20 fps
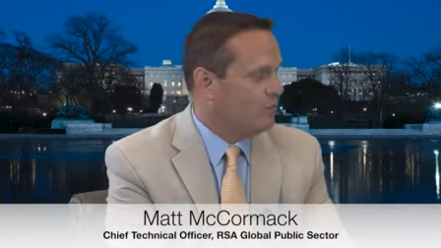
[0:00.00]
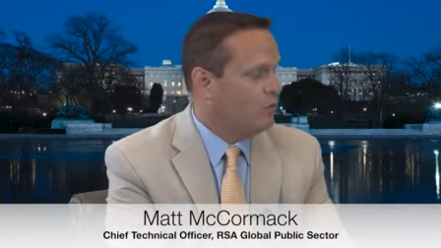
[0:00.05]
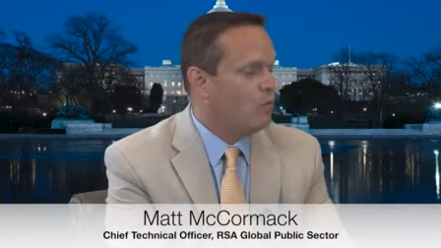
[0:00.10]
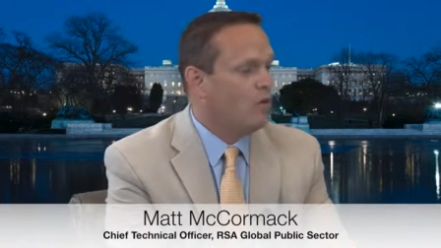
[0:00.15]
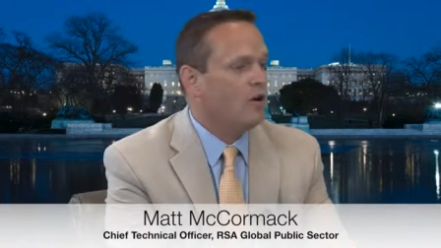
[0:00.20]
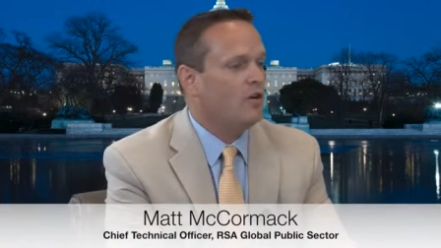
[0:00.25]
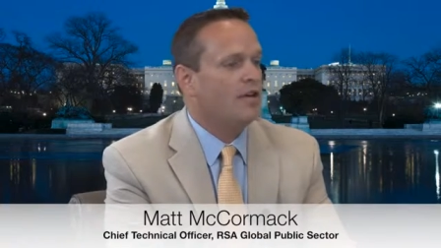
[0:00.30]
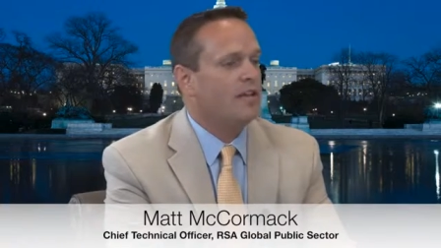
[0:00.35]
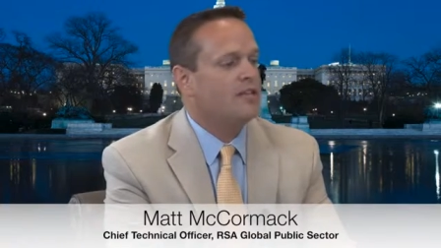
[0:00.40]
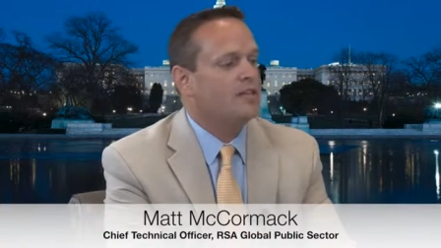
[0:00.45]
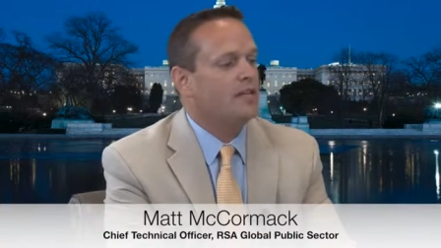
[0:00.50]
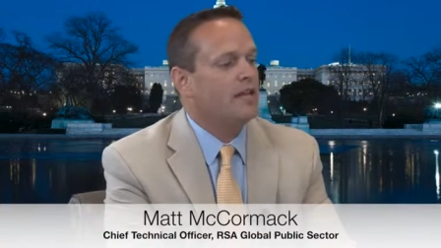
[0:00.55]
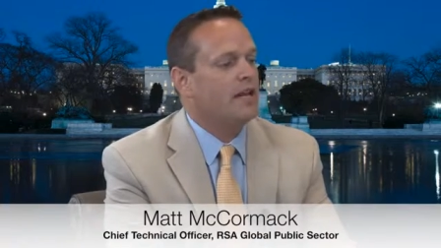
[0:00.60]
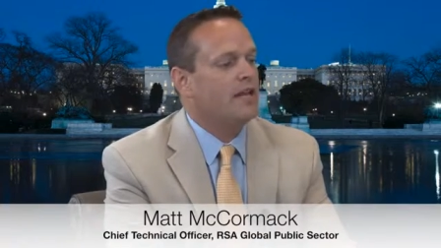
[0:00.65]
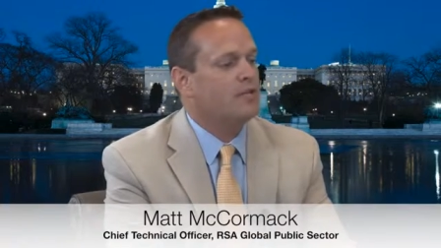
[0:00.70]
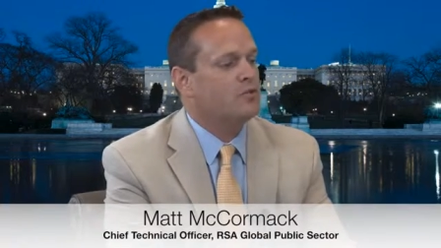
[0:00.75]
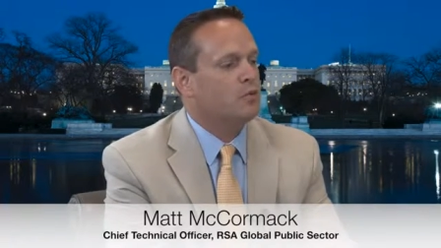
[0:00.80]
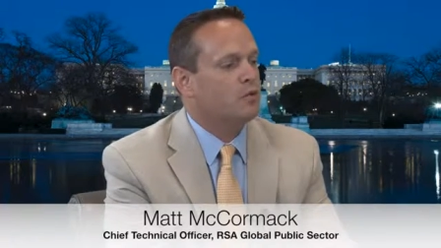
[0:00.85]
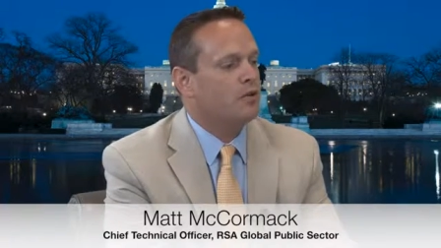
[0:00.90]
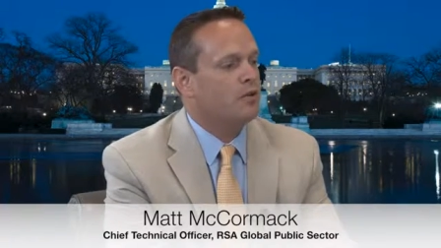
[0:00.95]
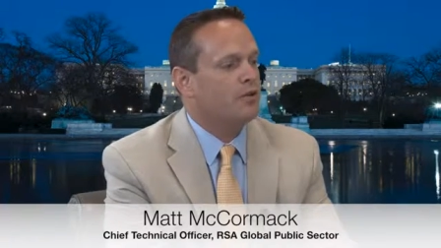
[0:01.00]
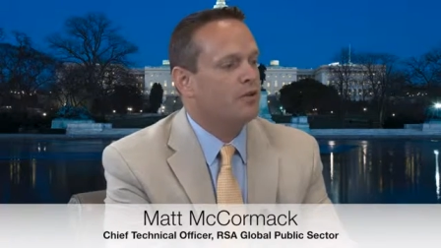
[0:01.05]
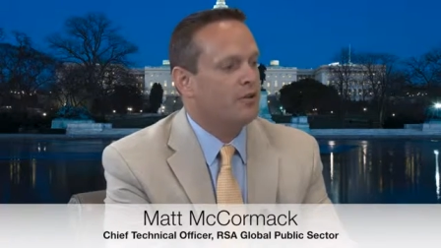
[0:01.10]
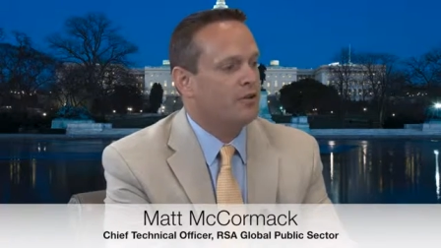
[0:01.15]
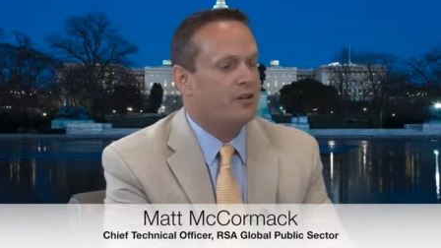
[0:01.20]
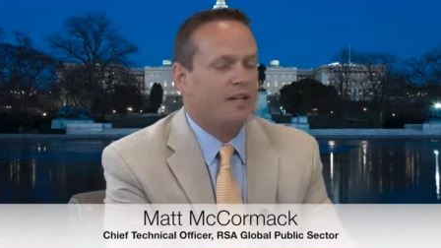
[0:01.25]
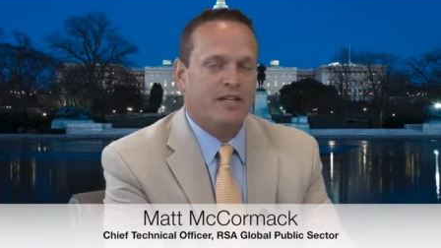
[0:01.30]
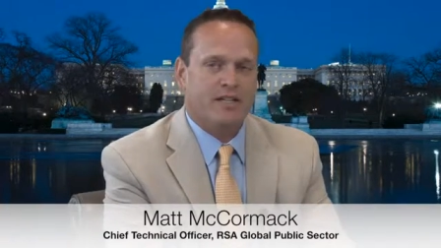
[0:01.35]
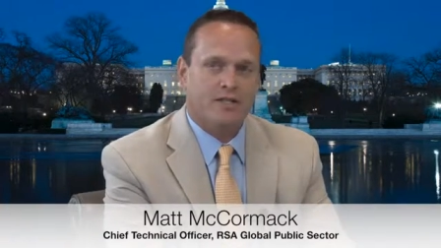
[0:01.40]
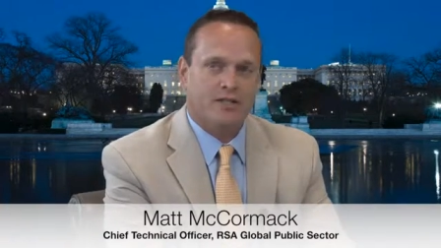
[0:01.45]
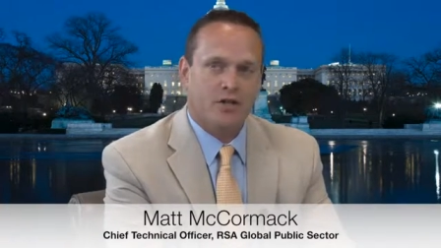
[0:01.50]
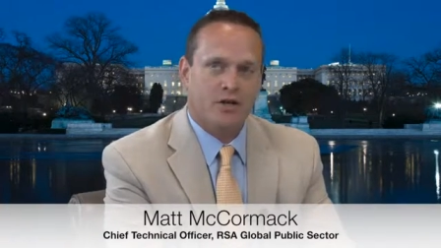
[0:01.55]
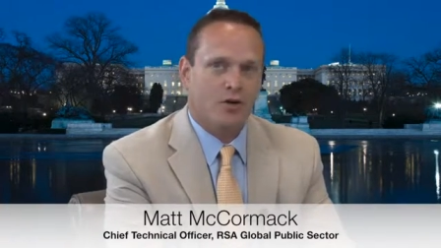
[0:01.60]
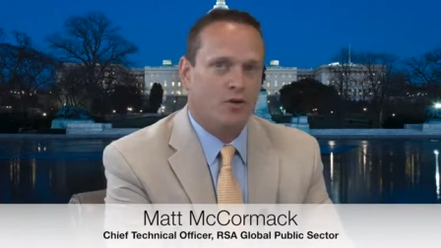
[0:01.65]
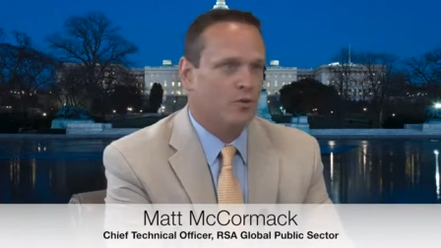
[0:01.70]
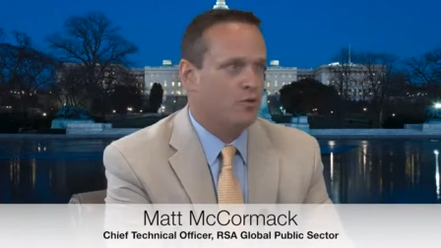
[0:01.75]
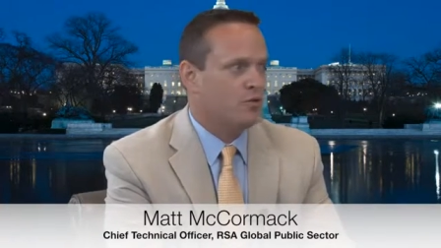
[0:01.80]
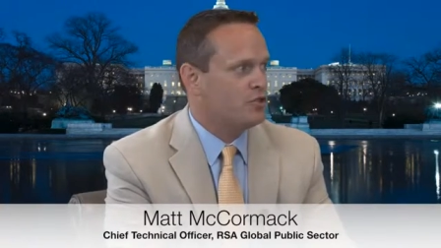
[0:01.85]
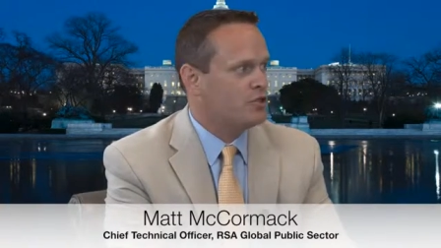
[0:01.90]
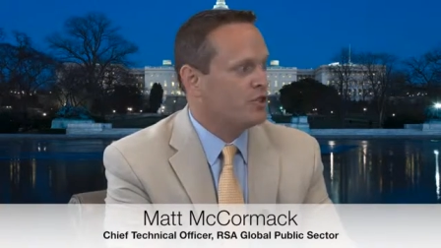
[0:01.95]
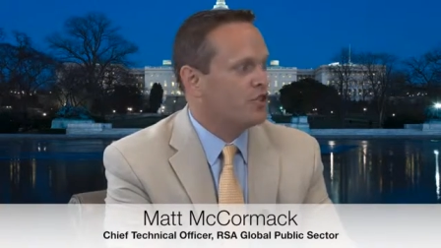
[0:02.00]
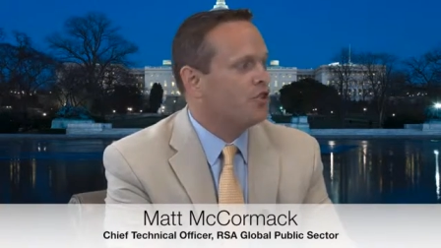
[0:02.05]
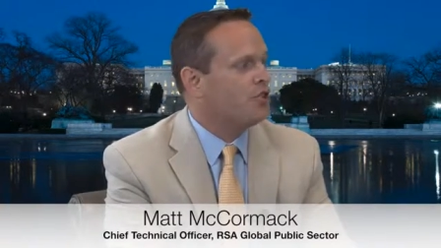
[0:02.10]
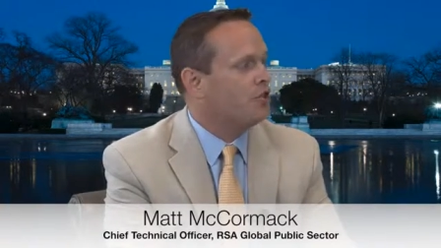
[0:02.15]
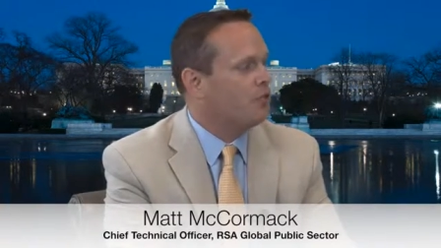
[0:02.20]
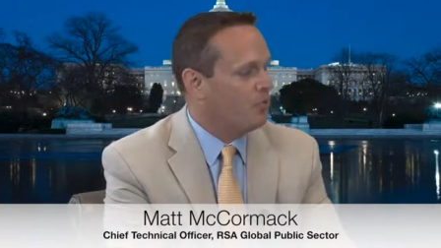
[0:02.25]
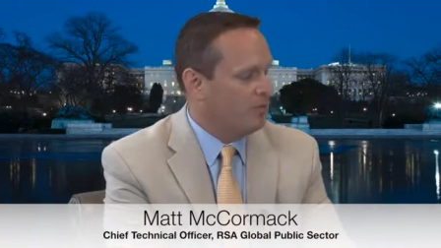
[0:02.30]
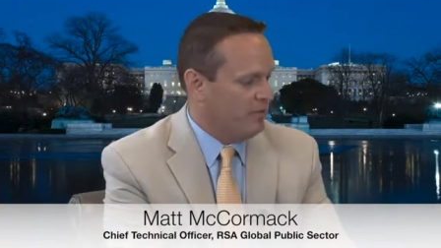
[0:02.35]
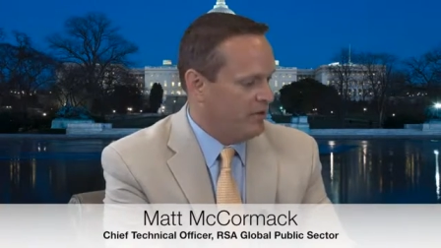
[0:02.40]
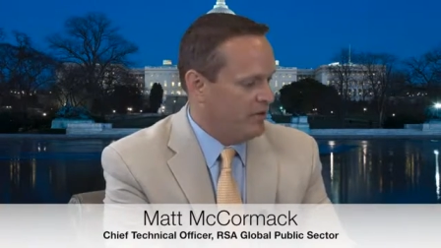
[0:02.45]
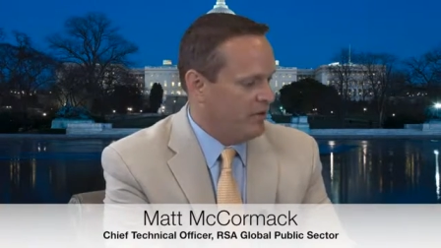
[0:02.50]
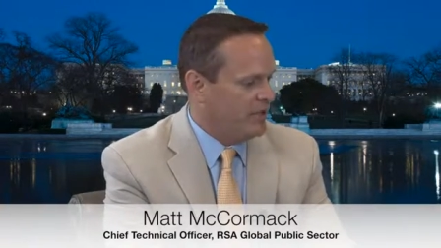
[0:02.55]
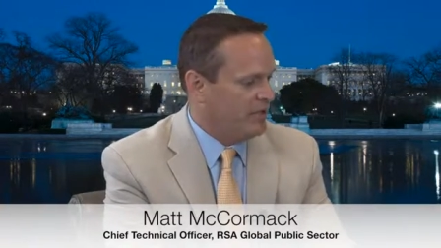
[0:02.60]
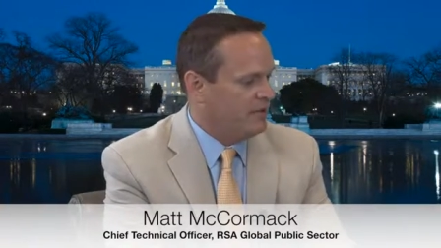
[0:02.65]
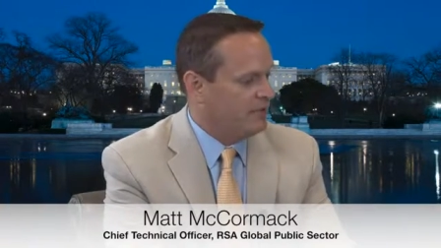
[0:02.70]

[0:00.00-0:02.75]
Hmm. Well, in today's world, there is no security.